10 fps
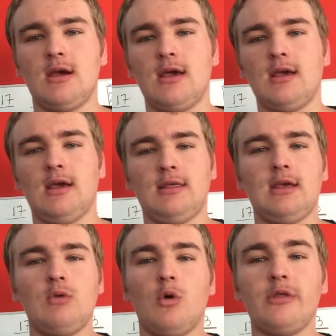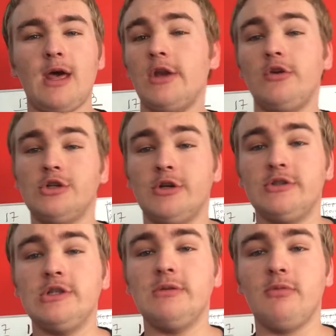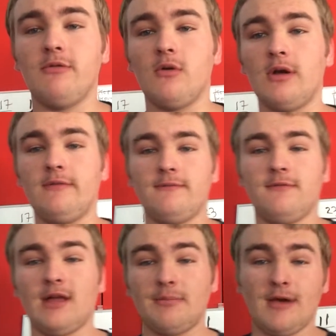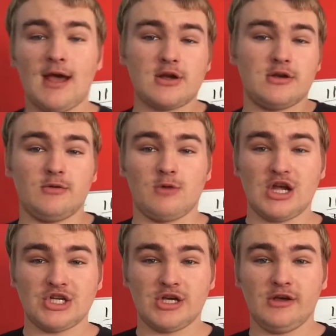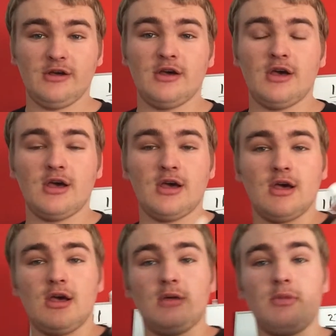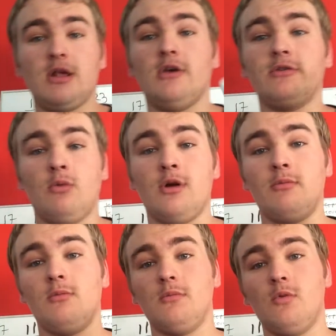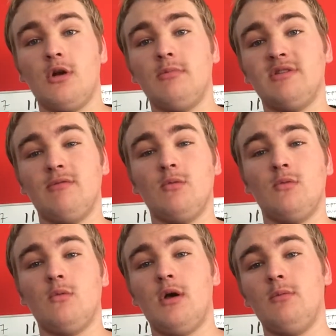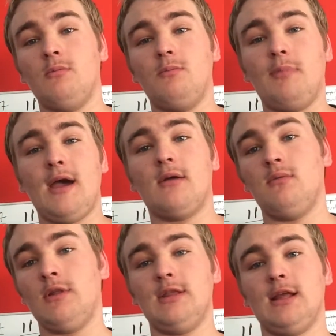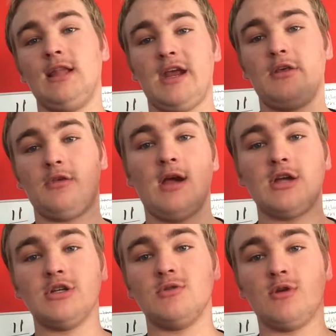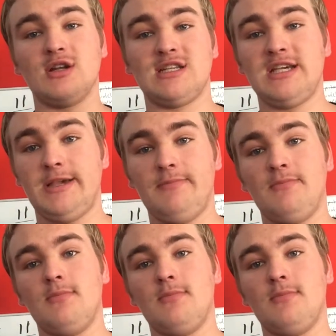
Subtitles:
I think he wore that in New Jersey before he fled back to Russia, but he also wore number 71 back when the Atlanta Thrashers were a team.